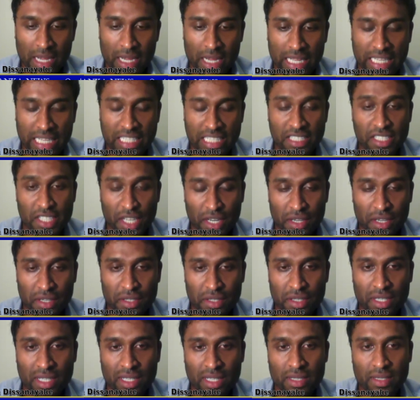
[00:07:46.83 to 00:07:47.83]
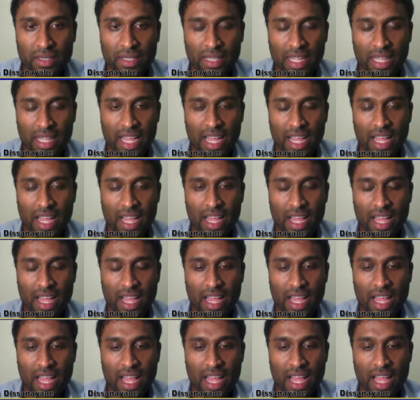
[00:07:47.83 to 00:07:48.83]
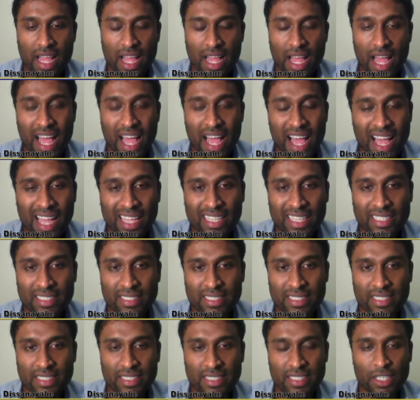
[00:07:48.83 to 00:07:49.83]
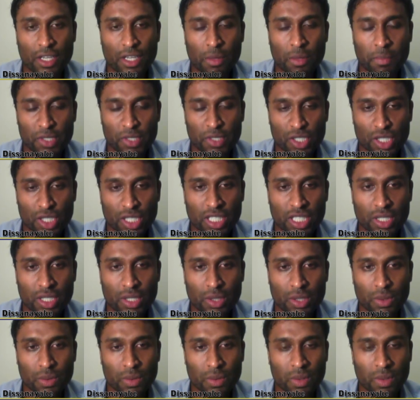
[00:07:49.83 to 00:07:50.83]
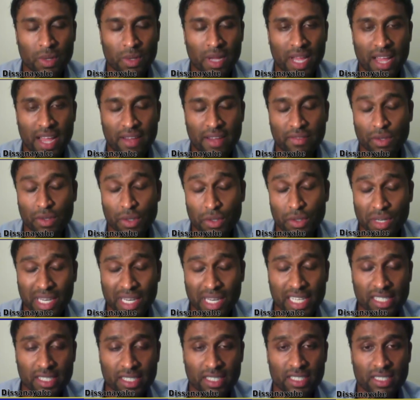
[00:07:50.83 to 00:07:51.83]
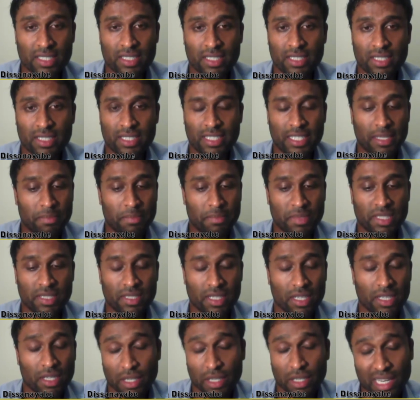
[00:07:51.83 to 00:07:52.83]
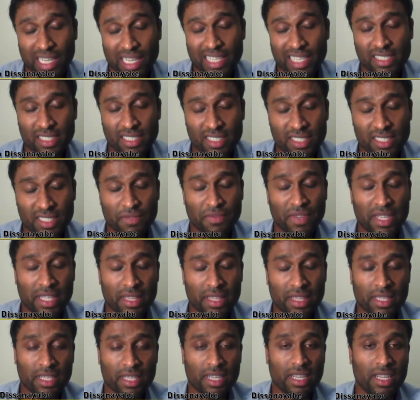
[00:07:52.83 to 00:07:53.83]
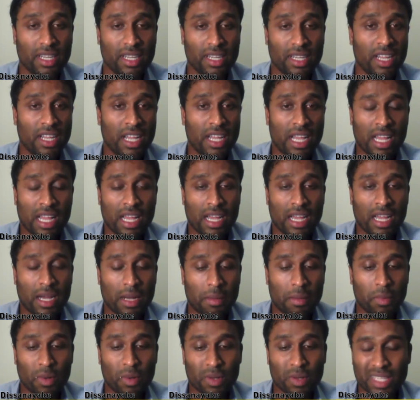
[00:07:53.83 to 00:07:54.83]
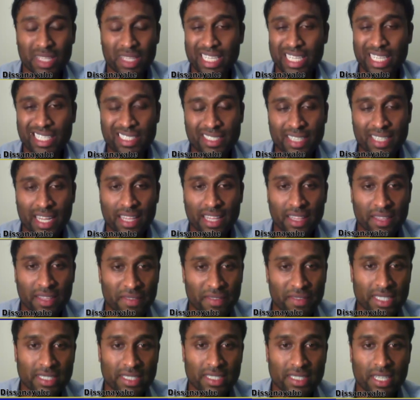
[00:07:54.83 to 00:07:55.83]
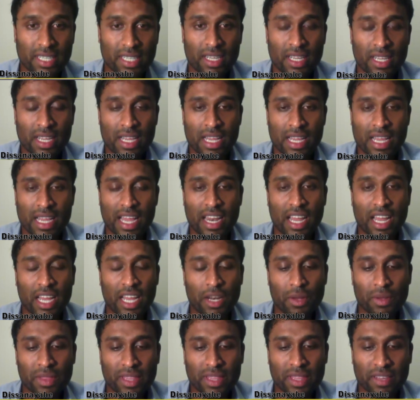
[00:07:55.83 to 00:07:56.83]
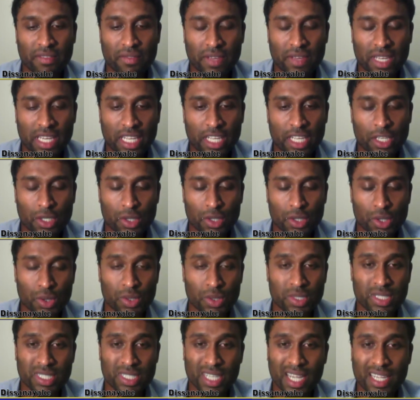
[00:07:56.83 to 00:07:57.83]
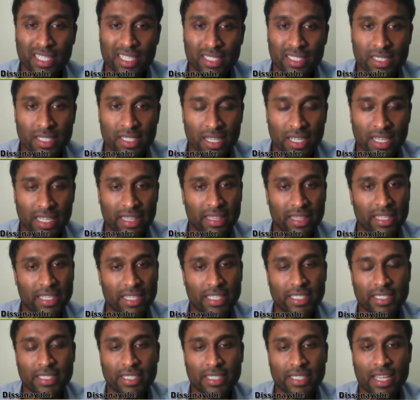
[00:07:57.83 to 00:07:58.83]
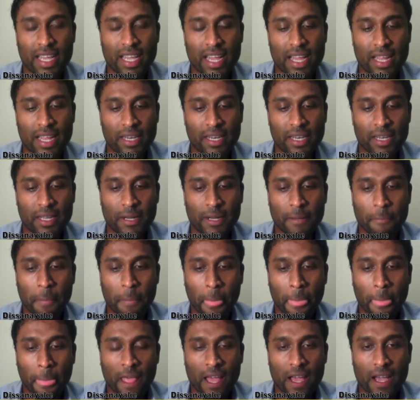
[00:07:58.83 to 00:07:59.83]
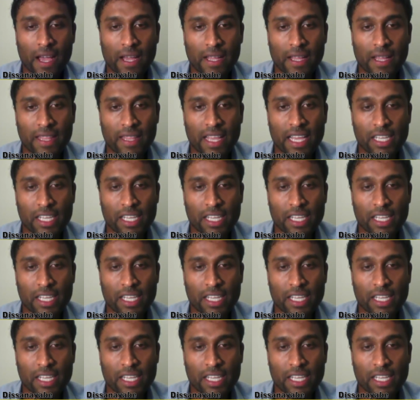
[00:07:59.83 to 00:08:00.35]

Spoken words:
in general, has the opportunity to have good relationships, relations with both the East and the West. And I don't think we need to choose sides in this. And there